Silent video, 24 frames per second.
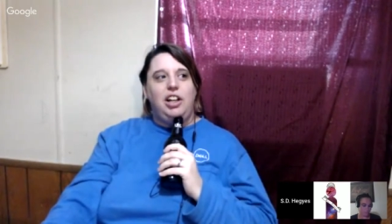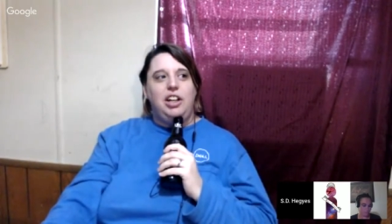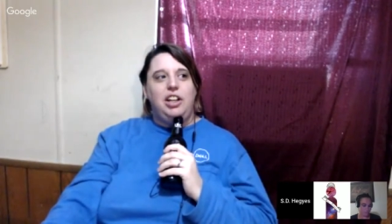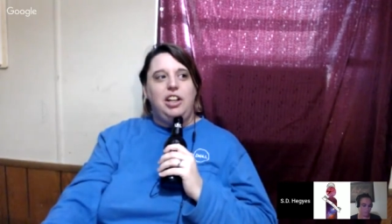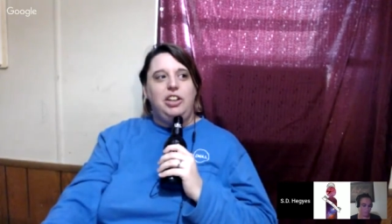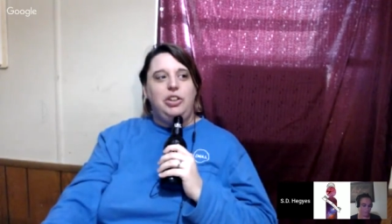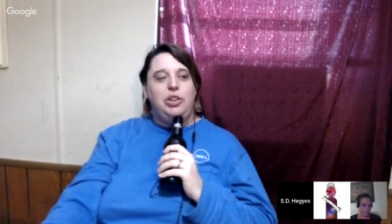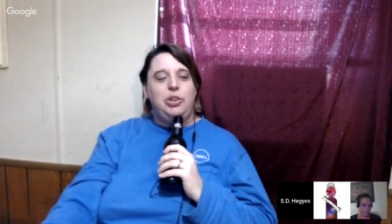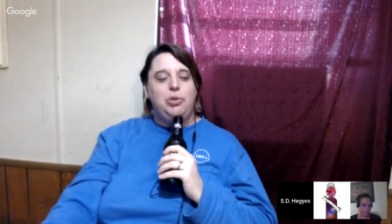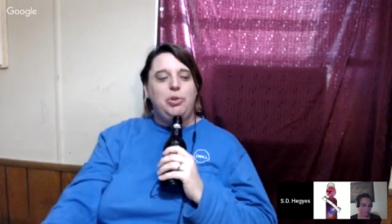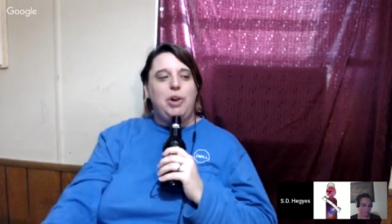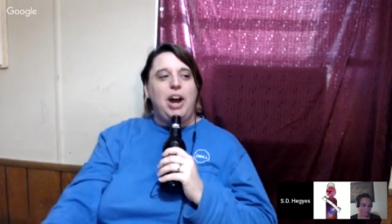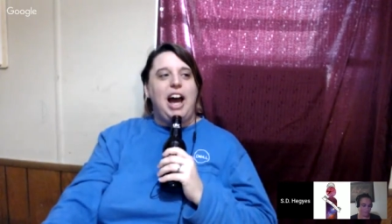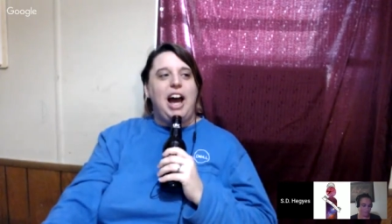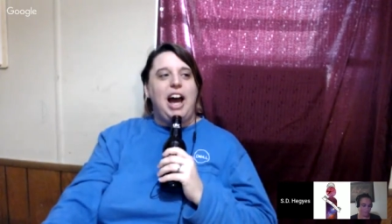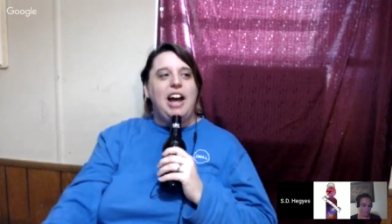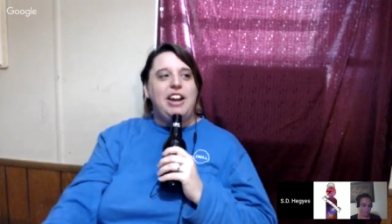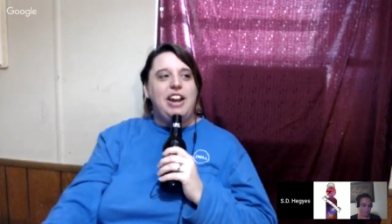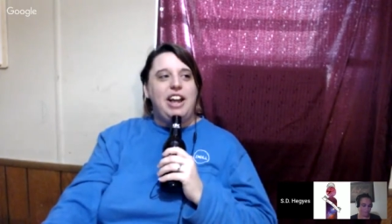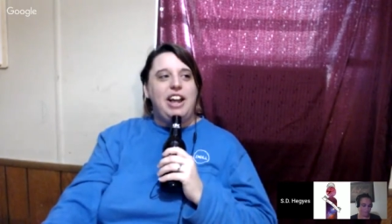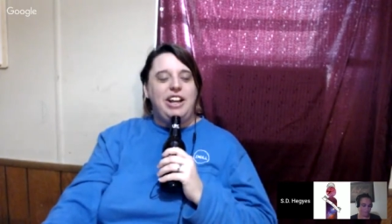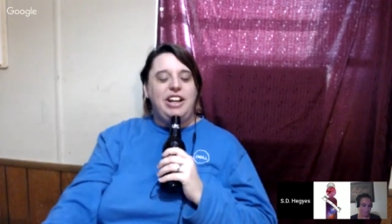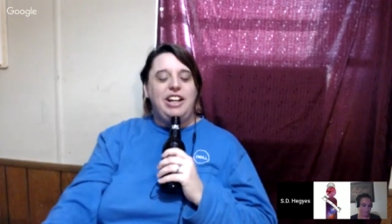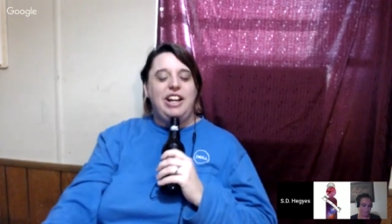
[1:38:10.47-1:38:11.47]
you had
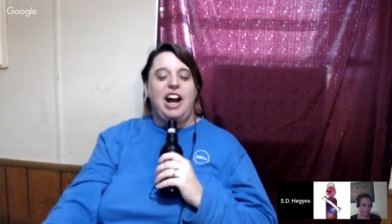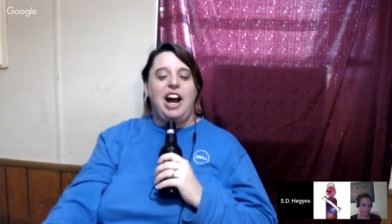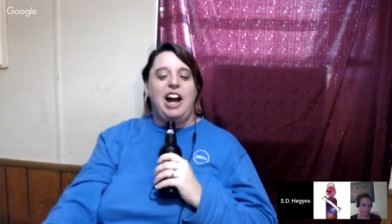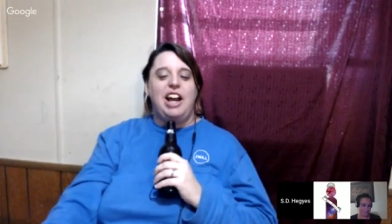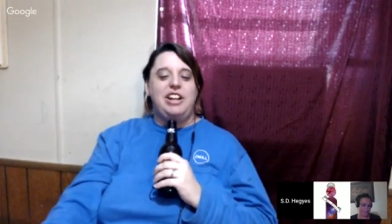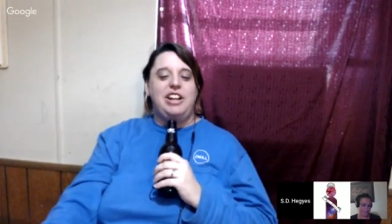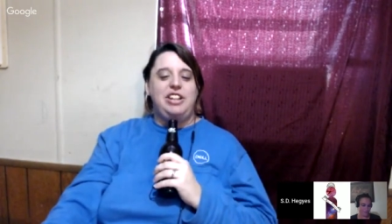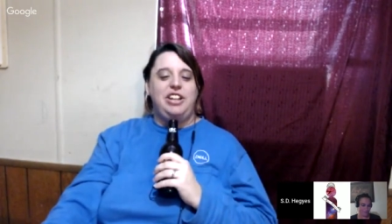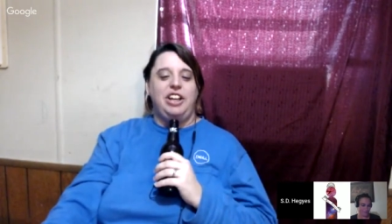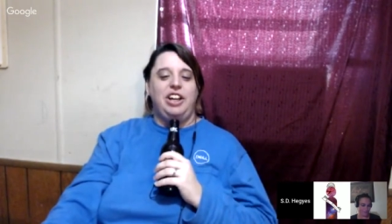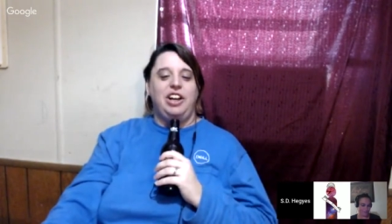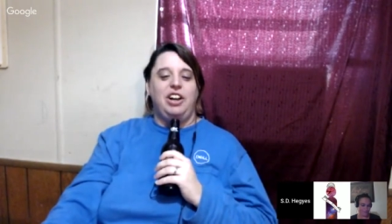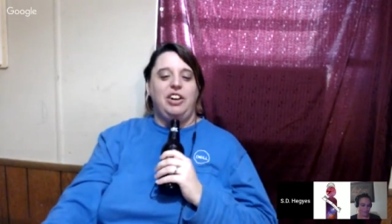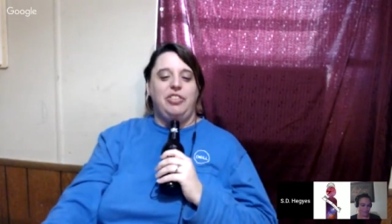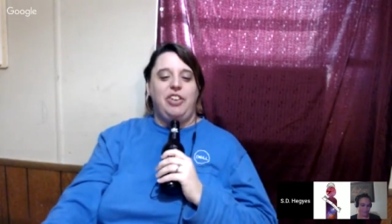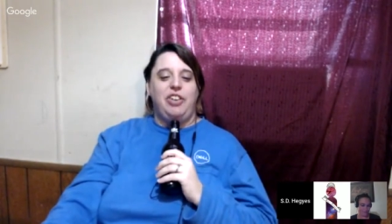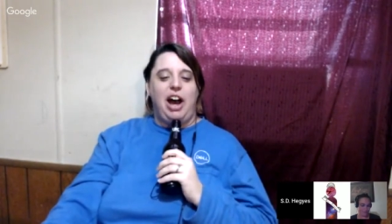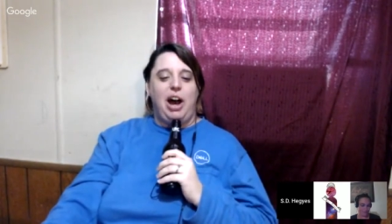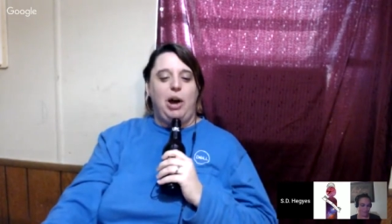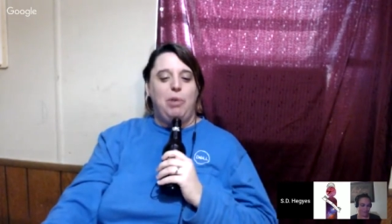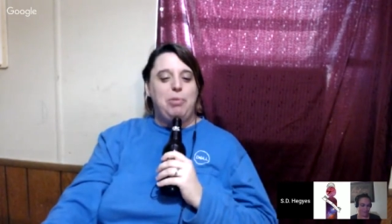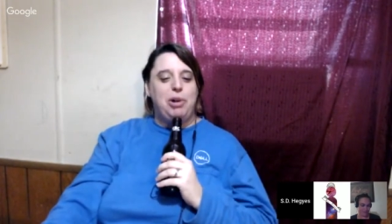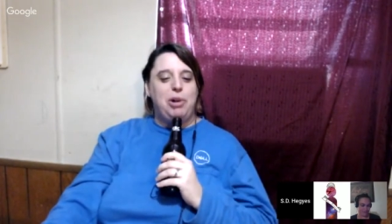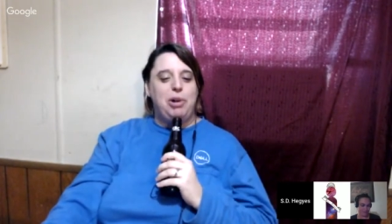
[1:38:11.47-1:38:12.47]
any idea of
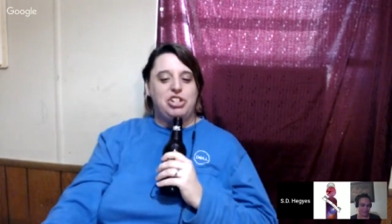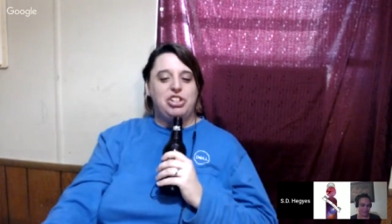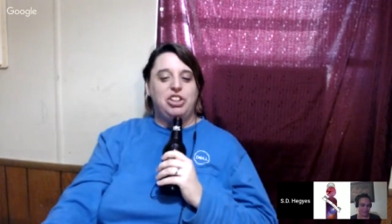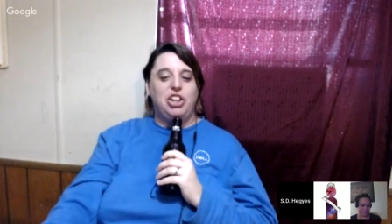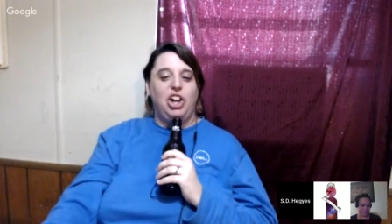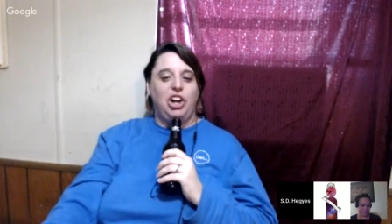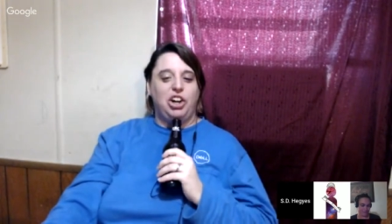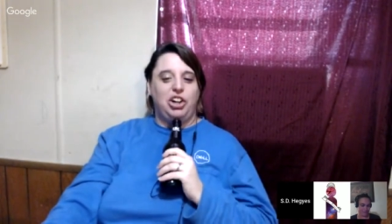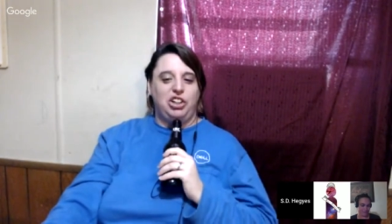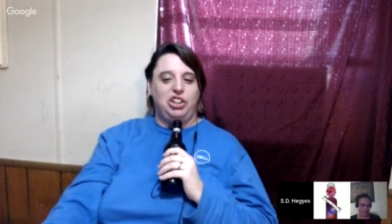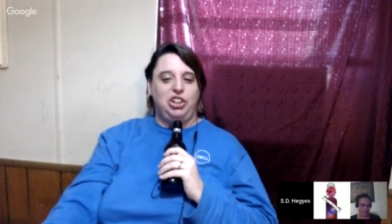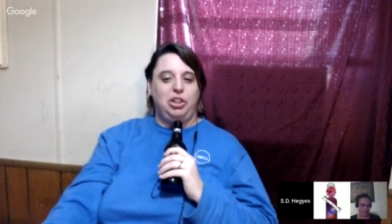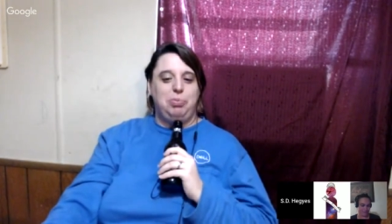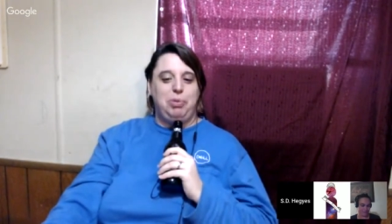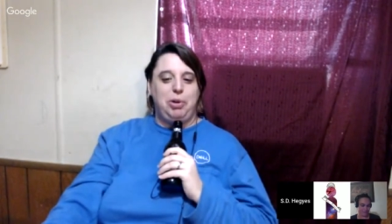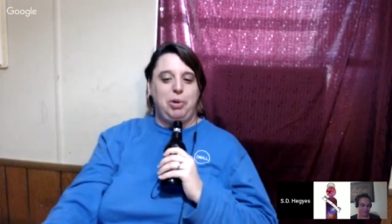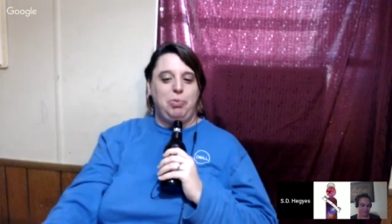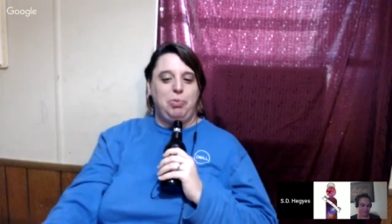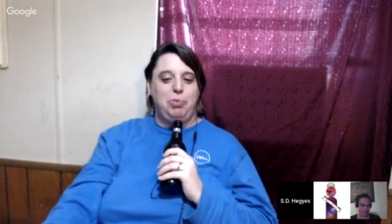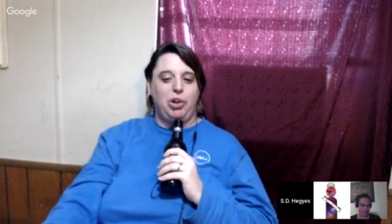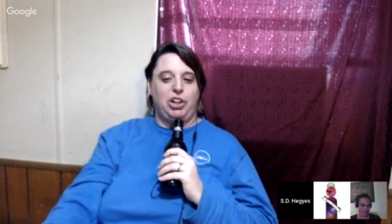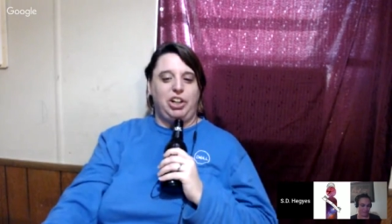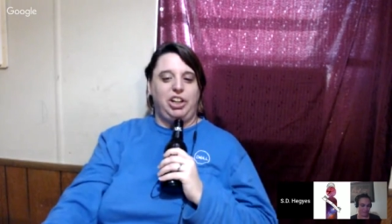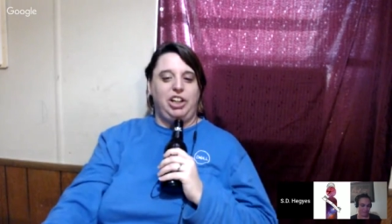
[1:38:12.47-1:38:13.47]
how much longer you'll be
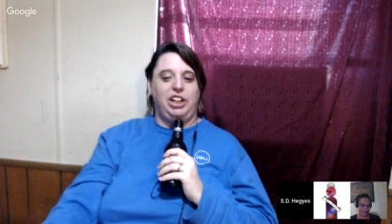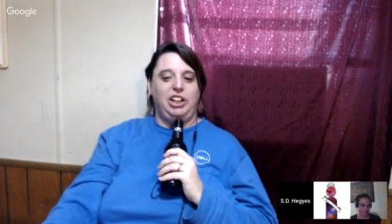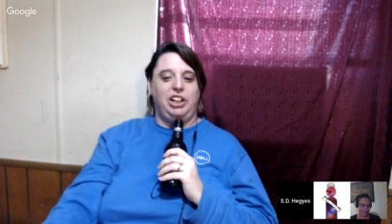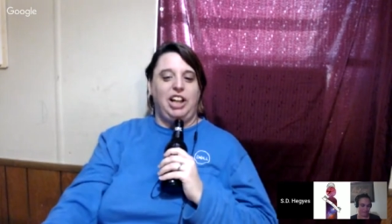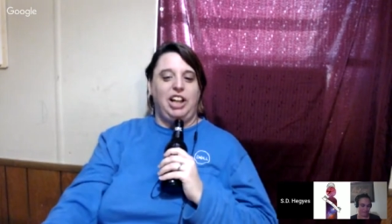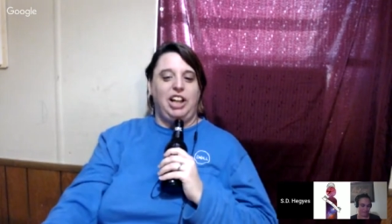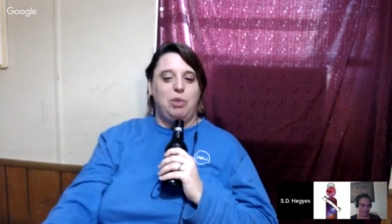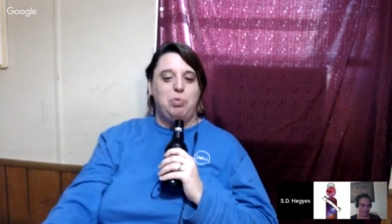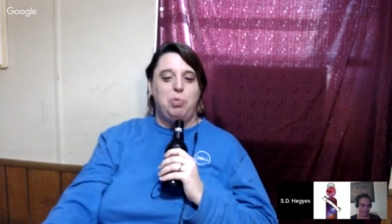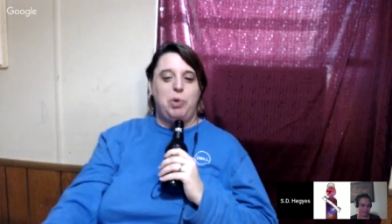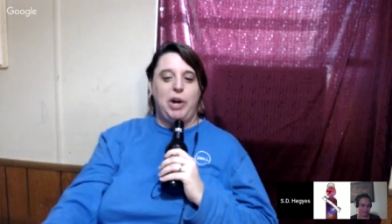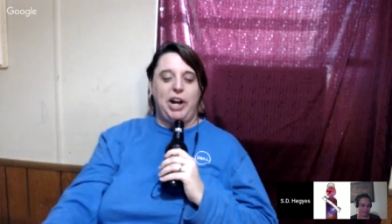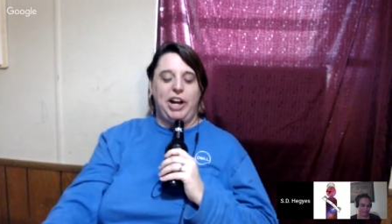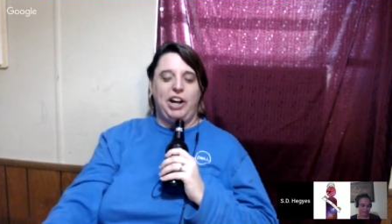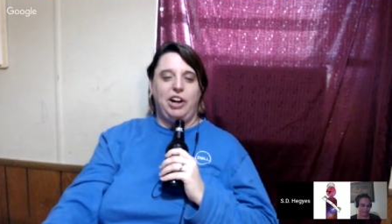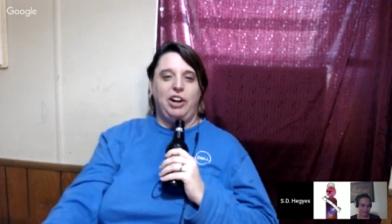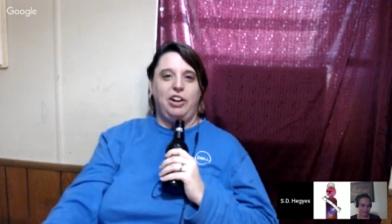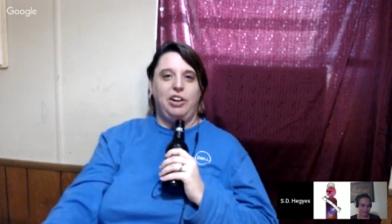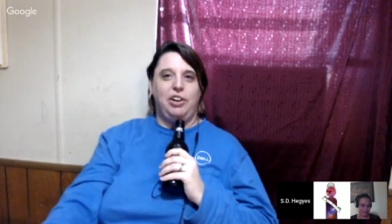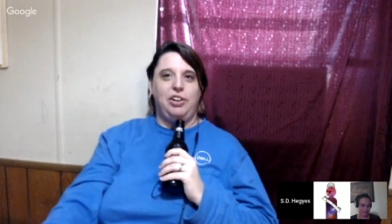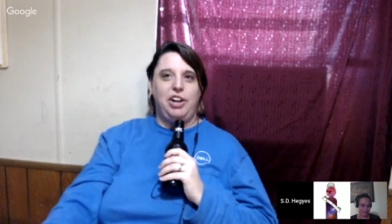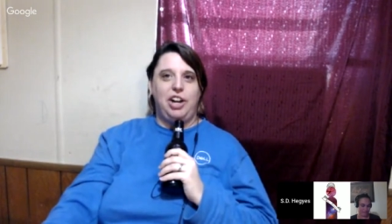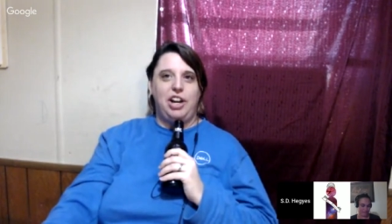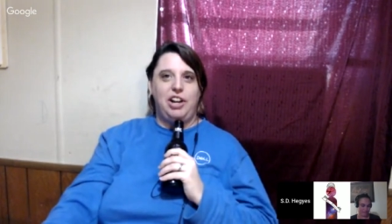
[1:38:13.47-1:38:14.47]
working, like
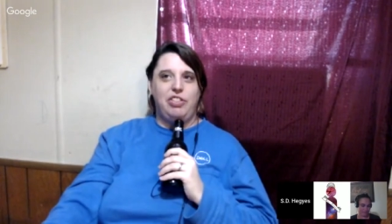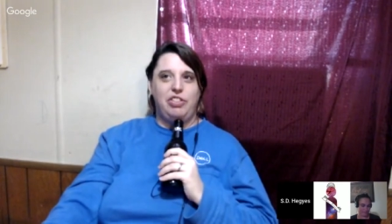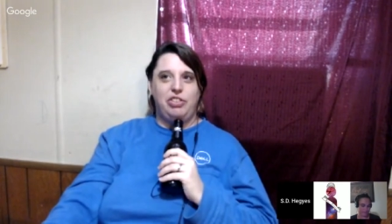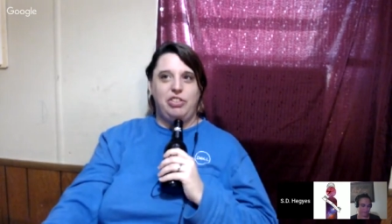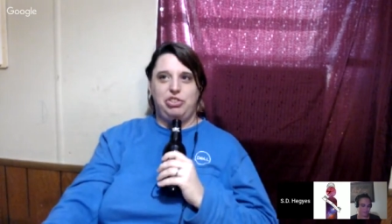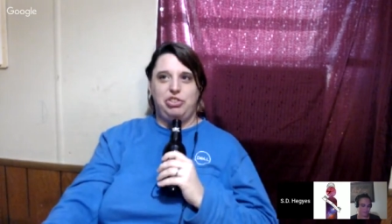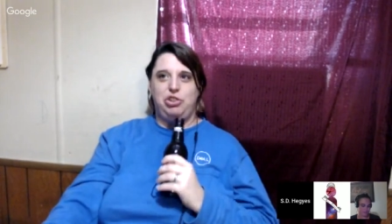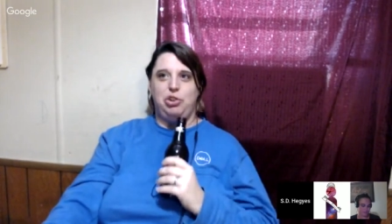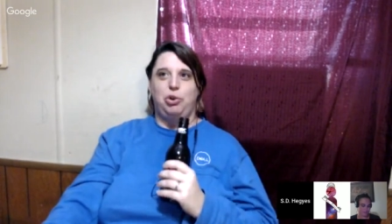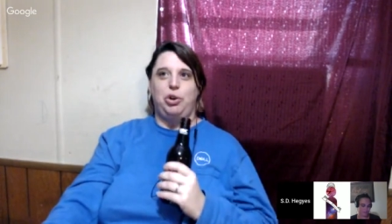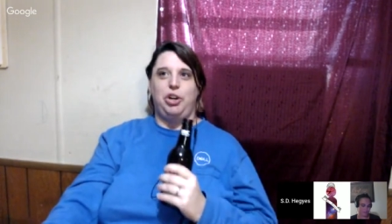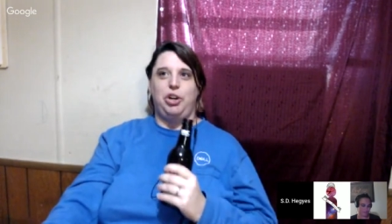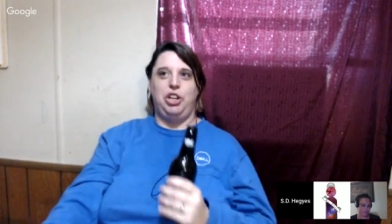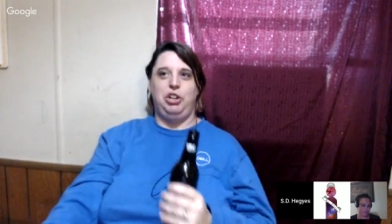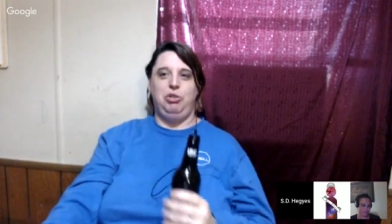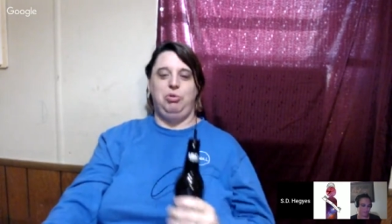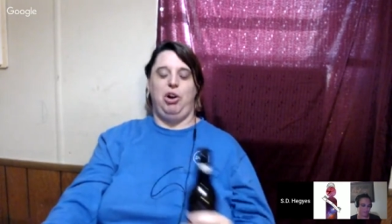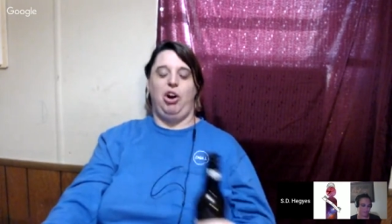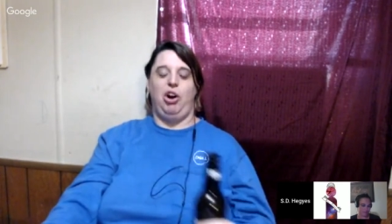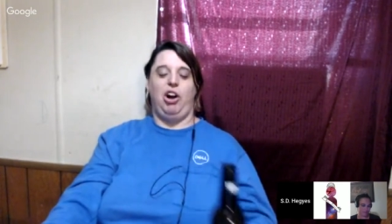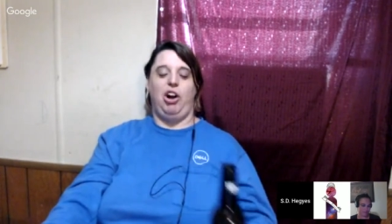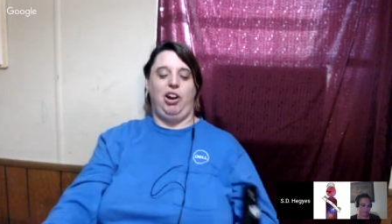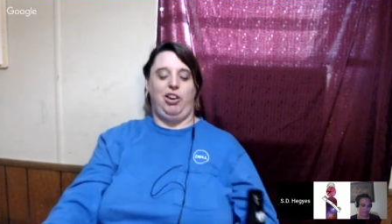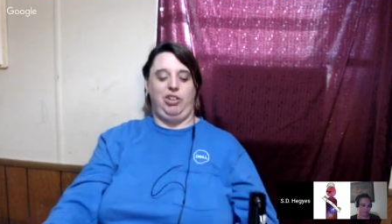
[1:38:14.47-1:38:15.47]
where in the story you
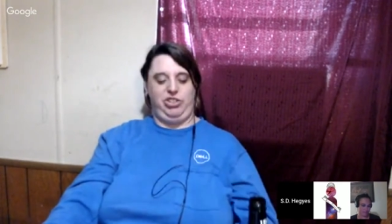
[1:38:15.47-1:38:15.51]
are.